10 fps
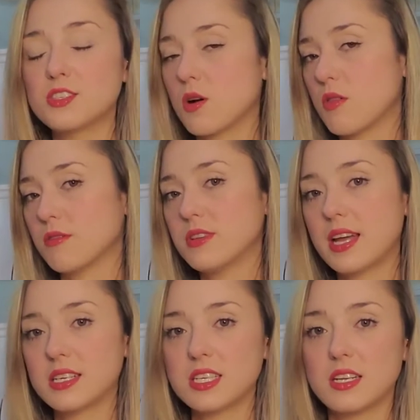to all the flight
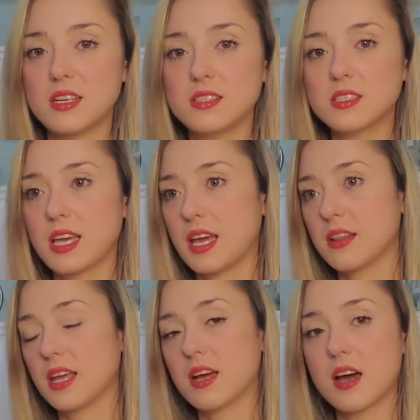attendants, and
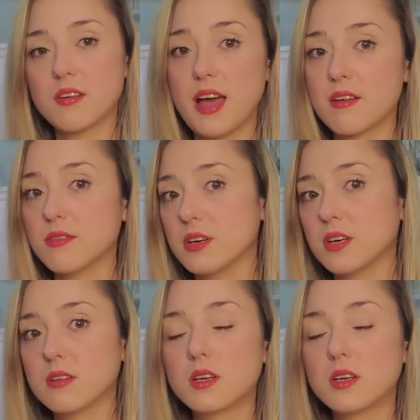they kind of have a